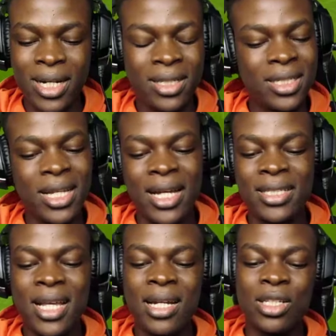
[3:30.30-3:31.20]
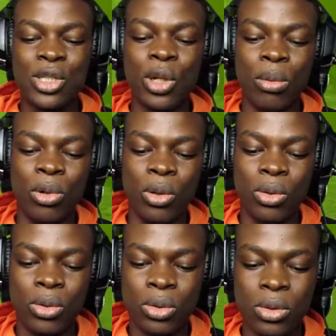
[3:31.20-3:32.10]
This guy is kind of slow, bro.
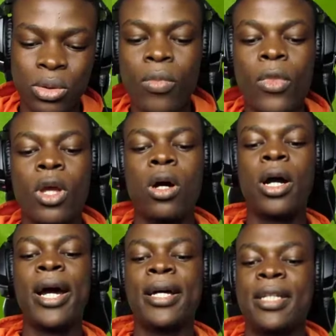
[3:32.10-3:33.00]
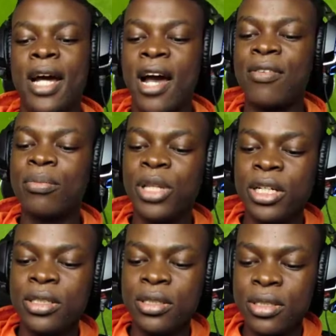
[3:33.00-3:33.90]
Alright, have him
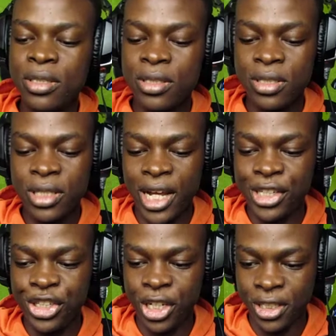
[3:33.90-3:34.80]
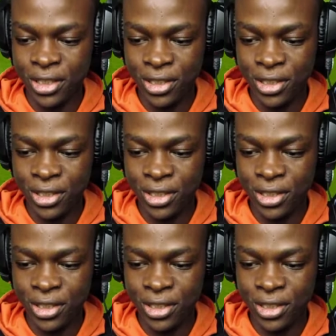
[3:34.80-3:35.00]
playing like shit.